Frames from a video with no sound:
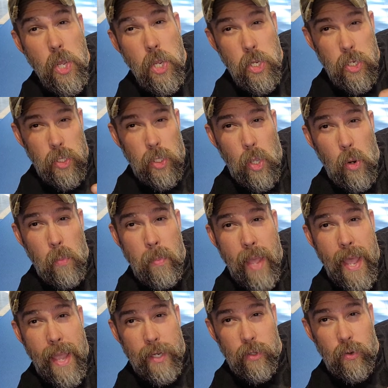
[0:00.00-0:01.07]
your low
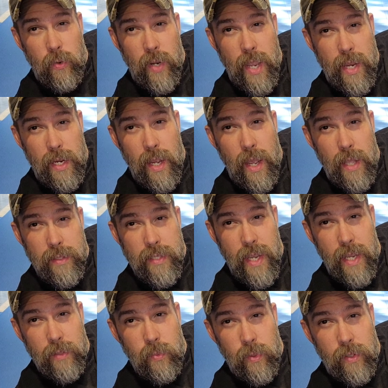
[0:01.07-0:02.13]
back create
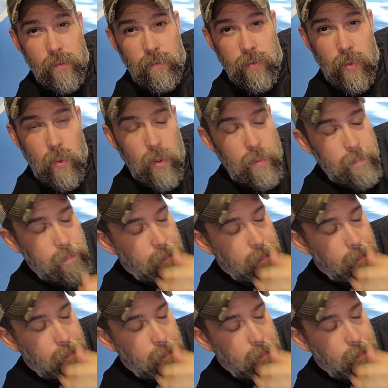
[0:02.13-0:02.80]
contact with the floor.